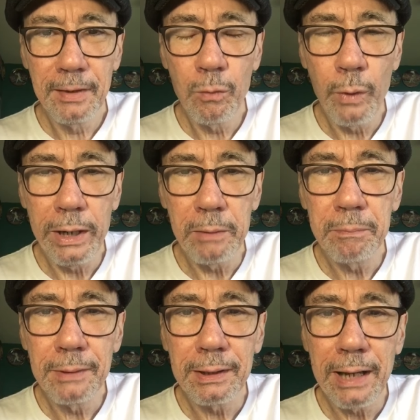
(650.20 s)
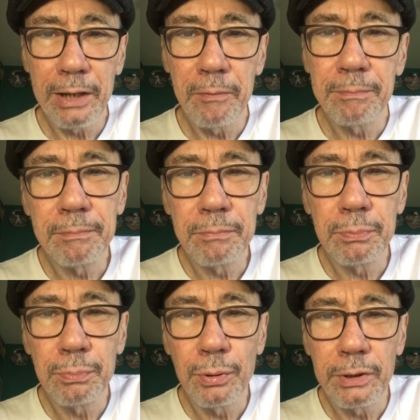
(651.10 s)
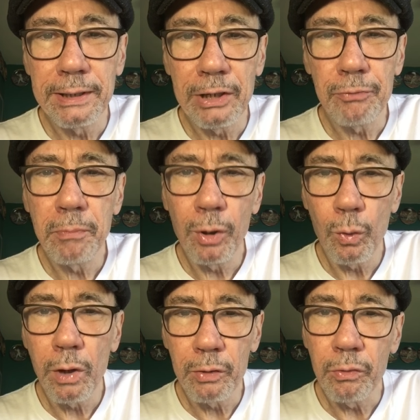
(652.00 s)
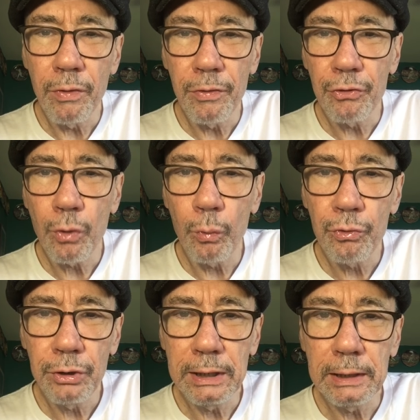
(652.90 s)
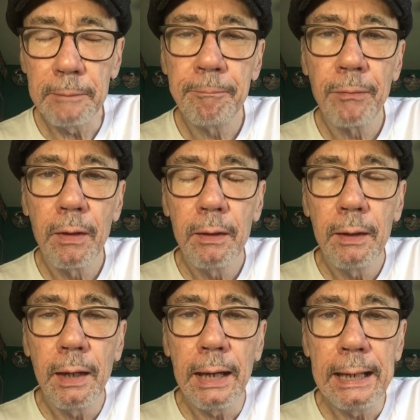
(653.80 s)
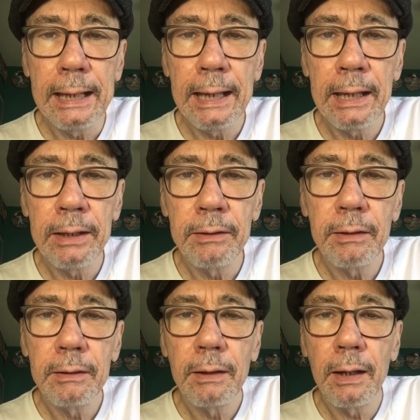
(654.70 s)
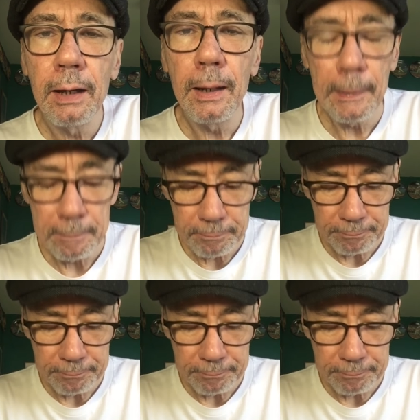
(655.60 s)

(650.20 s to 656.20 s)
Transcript: way to kind of put a nice bow on this whole scene. And I